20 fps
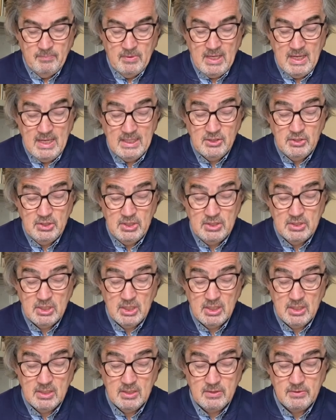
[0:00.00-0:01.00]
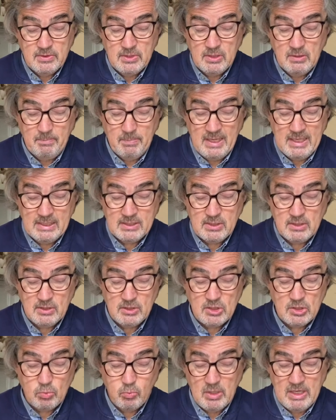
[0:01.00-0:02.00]
As she turns, her basket
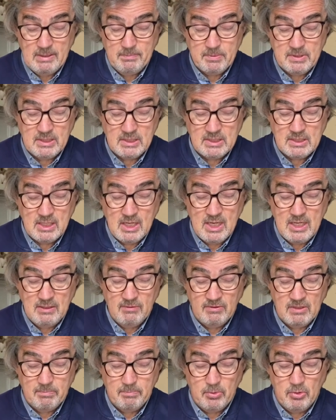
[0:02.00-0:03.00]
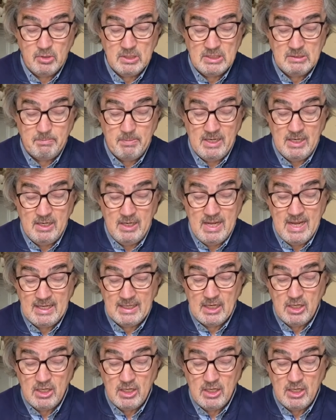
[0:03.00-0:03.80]
swipes the side of the boy's bare leg.